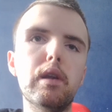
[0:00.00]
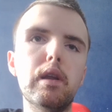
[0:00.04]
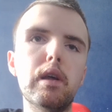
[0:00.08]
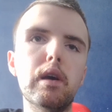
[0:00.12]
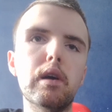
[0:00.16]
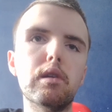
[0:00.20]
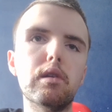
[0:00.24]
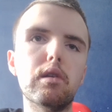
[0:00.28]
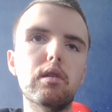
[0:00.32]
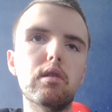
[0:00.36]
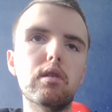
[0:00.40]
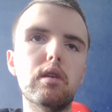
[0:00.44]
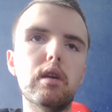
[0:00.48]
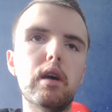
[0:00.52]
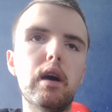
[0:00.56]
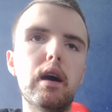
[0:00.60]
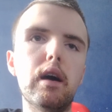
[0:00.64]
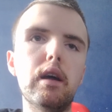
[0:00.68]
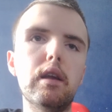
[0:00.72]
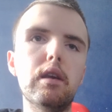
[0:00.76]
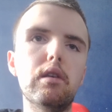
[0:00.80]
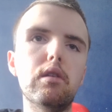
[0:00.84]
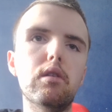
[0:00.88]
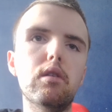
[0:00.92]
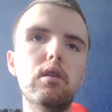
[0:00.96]

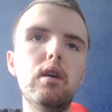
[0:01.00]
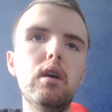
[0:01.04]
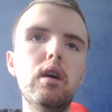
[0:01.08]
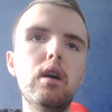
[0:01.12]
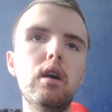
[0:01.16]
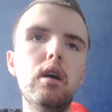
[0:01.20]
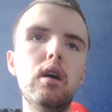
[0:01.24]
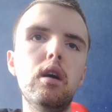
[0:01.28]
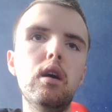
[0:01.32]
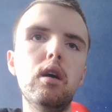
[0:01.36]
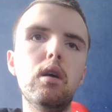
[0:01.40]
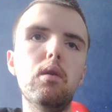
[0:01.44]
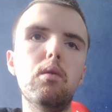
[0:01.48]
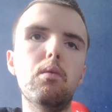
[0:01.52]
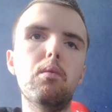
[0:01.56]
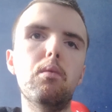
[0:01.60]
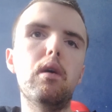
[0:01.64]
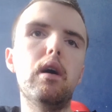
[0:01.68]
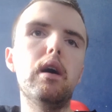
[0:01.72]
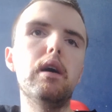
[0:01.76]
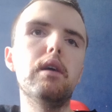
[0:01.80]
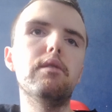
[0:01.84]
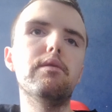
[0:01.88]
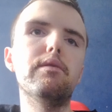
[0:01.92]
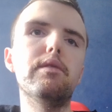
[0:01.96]
understand
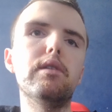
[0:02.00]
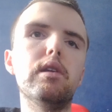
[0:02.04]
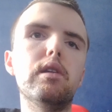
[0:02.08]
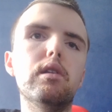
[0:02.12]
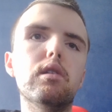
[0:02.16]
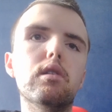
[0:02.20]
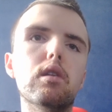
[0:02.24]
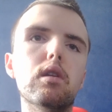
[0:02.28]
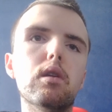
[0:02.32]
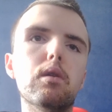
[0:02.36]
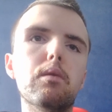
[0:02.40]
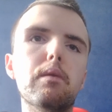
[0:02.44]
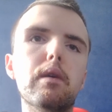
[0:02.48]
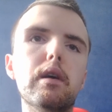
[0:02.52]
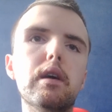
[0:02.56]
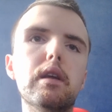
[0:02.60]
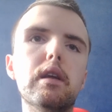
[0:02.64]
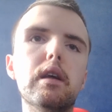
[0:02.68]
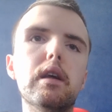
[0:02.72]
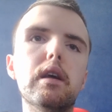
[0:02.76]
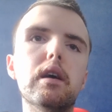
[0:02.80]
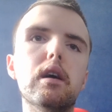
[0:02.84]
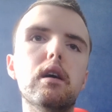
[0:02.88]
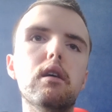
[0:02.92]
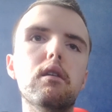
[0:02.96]
why things are the way
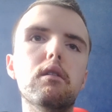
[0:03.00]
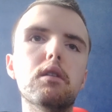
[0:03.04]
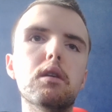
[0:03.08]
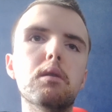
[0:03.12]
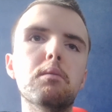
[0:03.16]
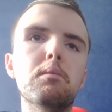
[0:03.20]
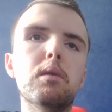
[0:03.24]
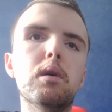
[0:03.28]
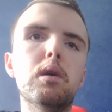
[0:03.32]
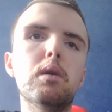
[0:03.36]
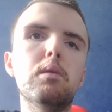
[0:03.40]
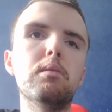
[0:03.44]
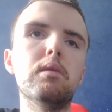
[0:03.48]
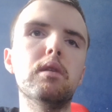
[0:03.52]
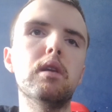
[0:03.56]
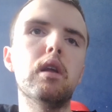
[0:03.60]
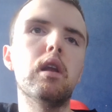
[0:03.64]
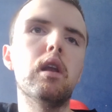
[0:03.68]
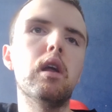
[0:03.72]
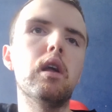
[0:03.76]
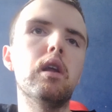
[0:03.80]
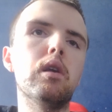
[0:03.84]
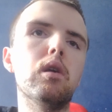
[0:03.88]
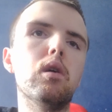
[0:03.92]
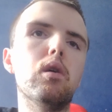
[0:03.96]
they are at the moment,
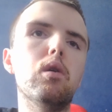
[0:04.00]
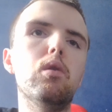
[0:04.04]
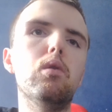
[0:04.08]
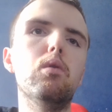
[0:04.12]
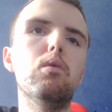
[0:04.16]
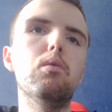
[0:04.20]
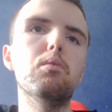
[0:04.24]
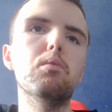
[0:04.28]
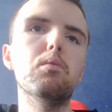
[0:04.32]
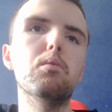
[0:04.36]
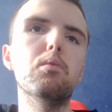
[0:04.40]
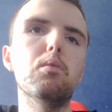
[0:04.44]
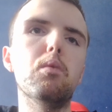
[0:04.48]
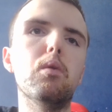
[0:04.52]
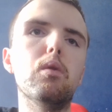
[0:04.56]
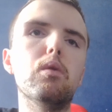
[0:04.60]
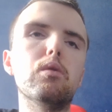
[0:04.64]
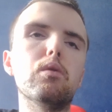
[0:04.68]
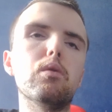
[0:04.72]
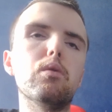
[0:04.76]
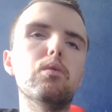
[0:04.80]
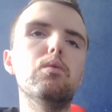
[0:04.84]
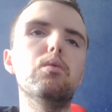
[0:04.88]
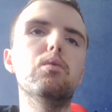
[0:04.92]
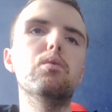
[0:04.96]
and I know
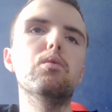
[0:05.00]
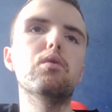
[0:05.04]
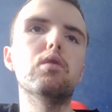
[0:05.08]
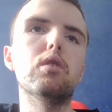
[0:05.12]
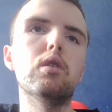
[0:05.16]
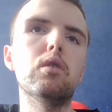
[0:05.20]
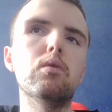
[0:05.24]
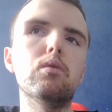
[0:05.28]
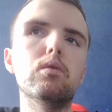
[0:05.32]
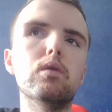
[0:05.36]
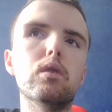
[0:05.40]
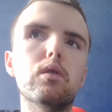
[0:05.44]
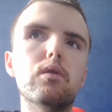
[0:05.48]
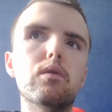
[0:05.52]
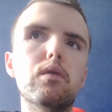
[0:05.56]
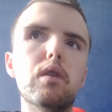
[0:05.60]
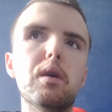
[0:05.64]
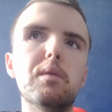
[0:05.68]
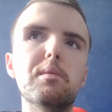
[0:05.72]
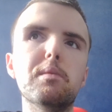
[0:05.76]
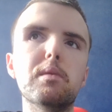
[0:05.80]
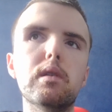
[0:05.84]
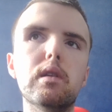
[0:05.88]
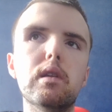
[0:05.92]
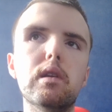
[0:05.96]
what's causing all the
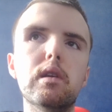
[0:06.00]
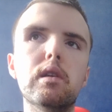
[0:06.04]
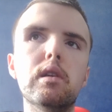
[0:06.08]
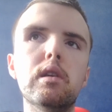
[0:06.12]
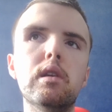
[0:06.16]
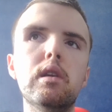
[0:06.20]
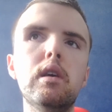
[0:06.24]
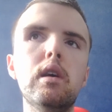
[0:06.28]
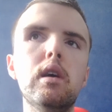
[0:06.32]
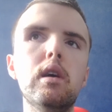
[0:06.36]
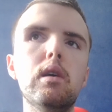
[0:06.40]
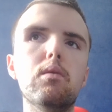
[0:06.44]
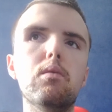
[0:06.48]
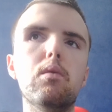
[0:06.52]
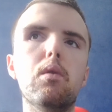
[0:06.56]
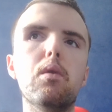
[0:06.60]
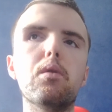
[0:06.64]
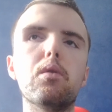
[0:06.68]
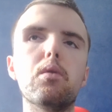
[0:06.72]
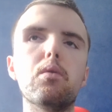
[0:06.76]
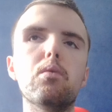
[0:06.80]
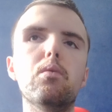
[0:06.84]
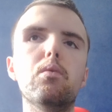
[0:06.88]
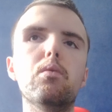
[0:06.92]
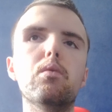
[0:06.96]
trouble and
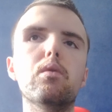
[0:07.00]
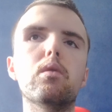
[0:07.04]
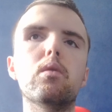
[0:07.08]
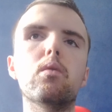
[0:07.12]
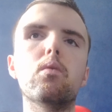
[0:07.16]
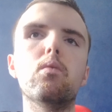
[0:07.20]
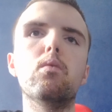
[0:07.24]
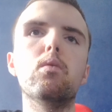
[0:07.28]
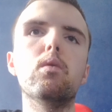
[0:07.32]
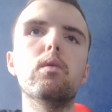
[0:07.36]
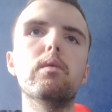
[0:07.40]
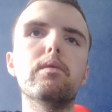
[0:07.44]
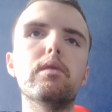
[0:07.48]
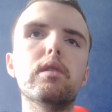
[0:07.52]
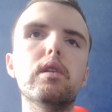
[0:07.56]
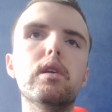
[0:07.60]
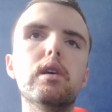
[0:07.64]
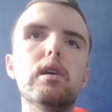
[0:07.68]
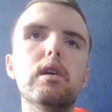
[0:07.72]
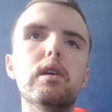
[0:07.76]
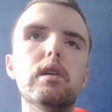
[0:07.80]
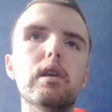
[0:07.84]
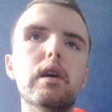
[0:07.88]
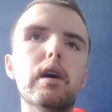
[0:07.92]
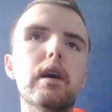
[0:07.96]
what's causing all of
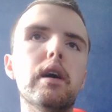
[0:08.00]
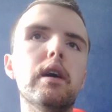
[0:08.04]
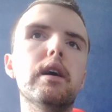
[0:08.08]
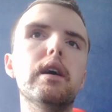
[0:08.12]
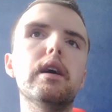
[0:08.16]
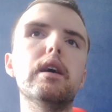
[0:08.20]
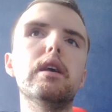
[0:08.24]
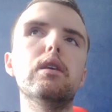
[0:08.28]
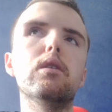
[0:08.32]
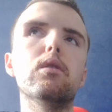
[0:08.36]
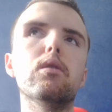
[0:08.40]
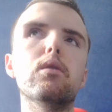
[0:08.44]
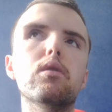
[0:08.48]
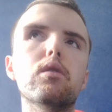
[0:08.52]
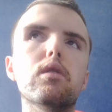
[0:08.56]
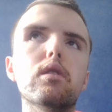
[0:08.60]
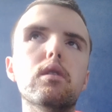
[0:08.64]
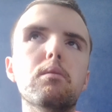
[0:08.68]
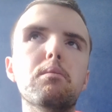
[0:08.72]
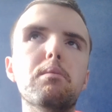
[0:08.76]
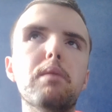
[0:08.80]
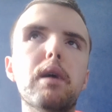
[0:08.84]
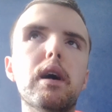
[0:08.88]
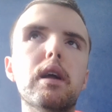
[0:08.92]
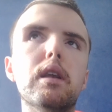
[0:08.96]
the
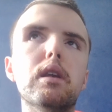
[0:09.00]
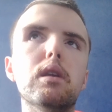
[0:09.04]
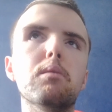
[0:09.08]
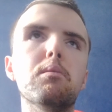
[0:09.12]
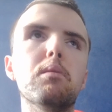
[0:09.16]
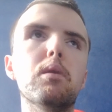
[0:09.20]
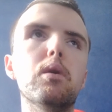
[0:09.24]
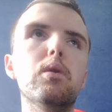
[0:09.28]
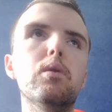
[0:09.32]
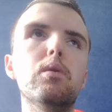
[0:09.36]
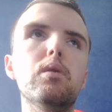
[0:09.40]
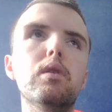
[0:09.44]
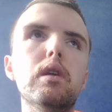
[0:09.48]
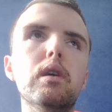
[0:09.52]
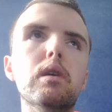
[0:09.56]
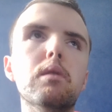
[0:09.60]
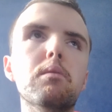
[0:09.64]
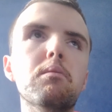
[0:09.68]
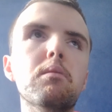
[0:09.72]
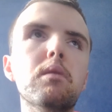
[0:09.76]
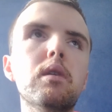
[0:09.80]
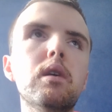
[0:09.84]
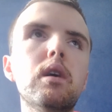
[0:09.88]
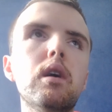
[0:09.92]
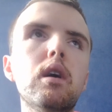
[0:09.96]
chaos and
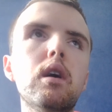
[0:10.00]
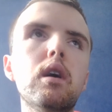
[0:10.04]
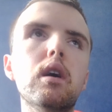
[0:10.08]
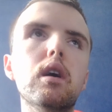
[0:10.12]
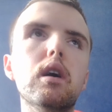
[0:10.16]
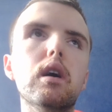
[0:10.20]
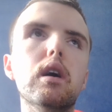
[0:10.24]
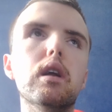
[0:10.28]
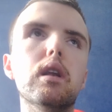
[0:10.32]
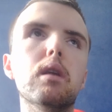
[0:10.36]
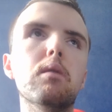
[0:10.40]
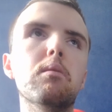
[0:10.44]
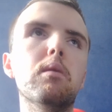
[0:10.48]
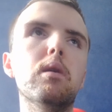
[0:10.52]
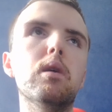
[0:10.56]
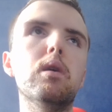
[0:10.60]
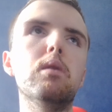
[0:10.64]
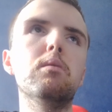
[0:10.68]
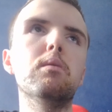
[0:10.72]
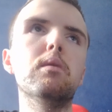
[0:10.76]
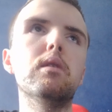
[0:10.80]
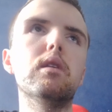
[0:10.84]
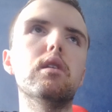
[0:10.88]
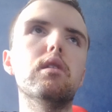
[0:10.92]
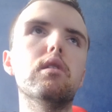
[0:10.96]
pandemonium at the
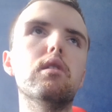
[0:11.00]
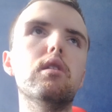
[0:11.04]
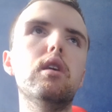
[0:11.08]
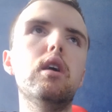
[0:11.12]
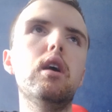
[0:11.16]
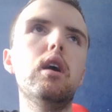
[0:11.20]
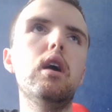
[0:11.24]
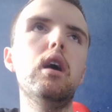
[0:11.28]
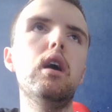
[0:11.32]
moment.